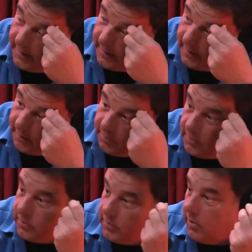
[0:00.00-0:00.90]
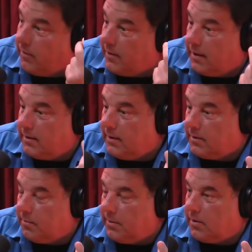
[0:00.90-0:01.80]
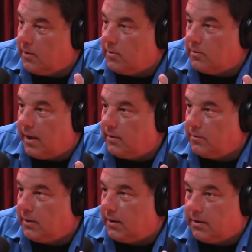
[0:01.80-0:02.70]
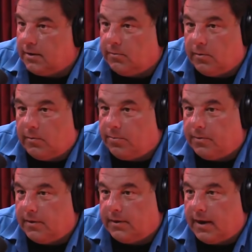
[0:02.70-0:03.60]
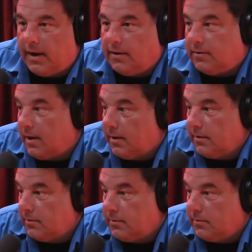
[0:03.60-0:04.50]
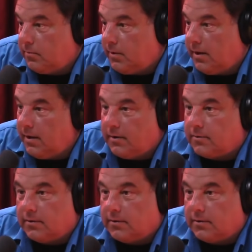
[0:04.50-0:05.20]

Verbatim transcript: I think it was a story that needed to be told. I don't yeah. think uh, we're putting Italians down. This is what it is.